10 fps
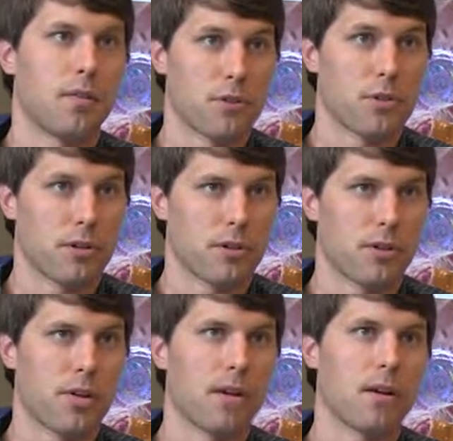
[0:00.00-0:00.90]

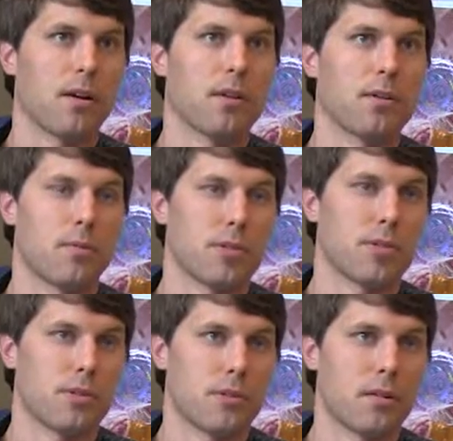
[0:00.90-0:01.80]
infrastructure here and the
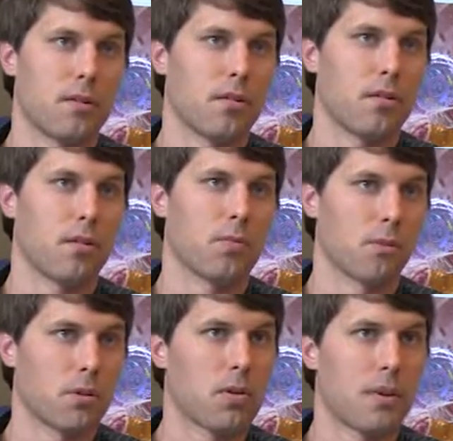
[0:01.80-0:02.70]
researchers here are
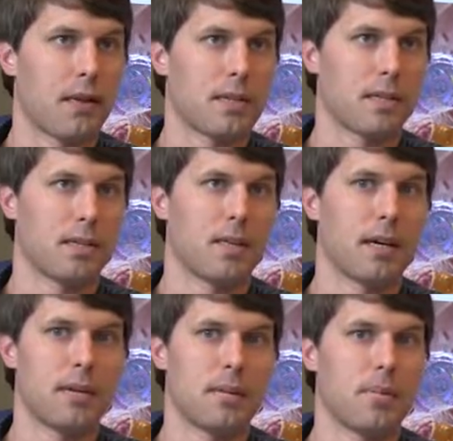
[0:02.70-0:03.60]
world-class. It
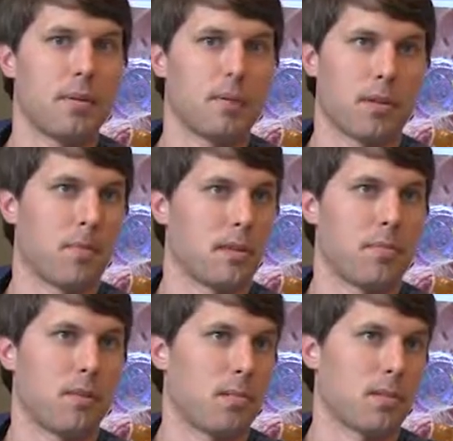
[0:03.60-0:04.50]
has to be one of the best
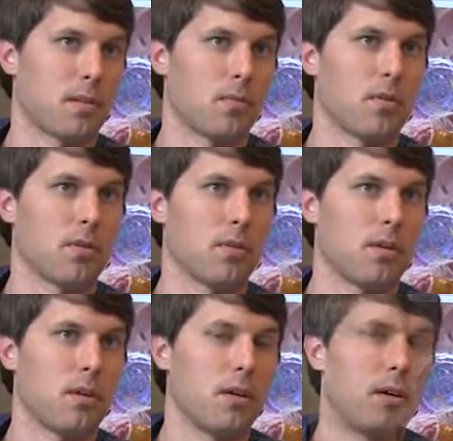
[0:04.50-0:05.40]
departments in the
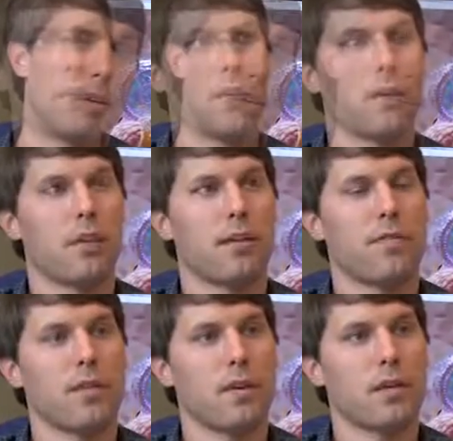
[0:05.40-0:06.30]
world. And
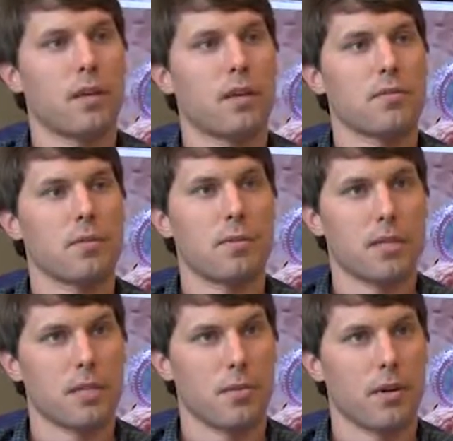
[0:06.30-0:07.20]
it felt like it was a
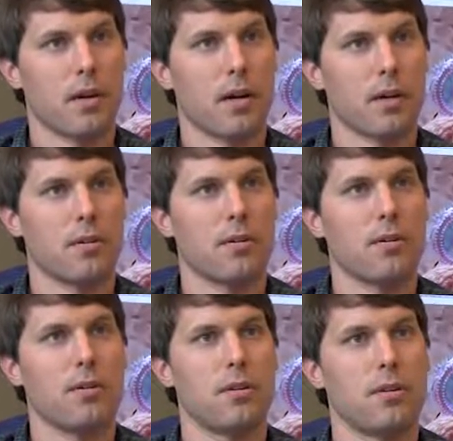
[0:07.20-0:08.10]
place where I
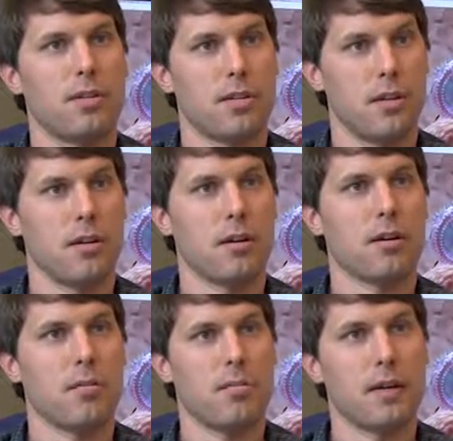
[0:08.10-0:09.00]
could
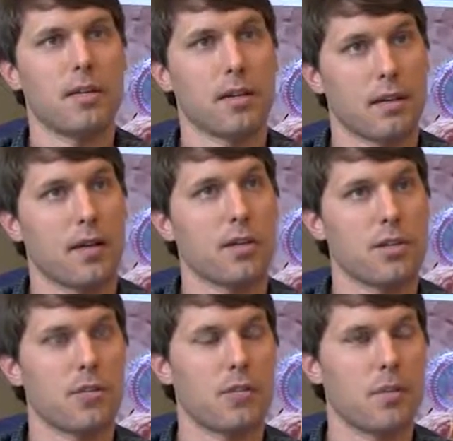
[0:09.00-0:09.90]
share my
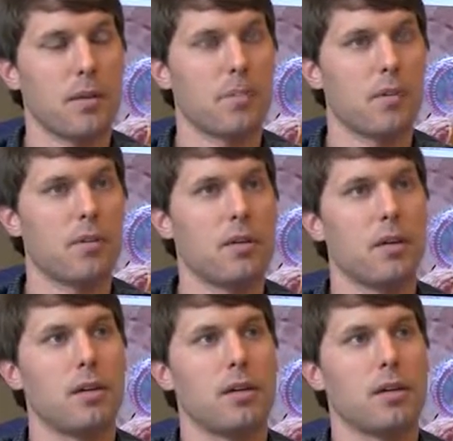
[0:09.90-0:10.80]
technology with people
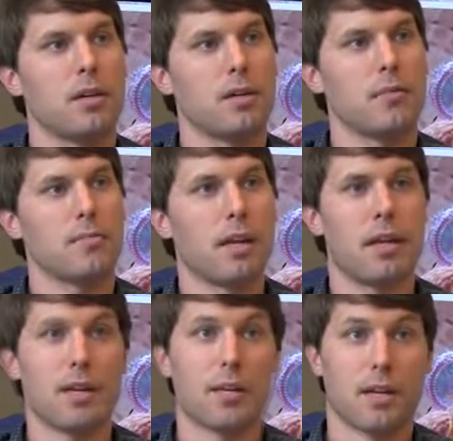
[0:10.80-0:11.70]

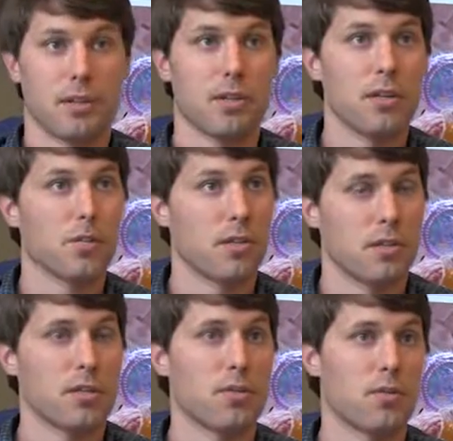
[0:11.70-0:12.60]
and they would actually use it
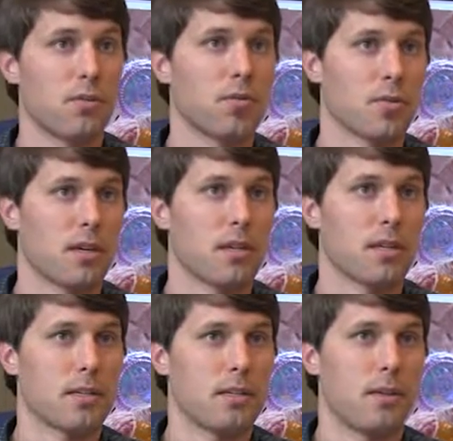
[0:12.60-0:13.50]
to do cool
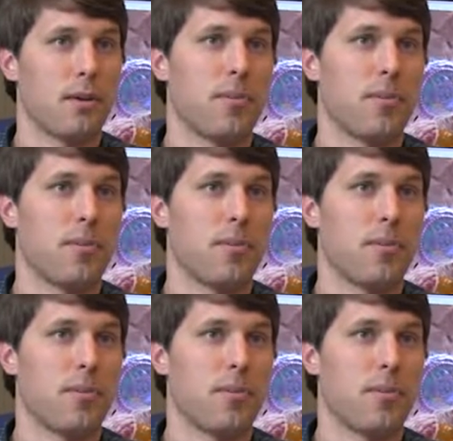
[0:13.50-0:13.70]
science.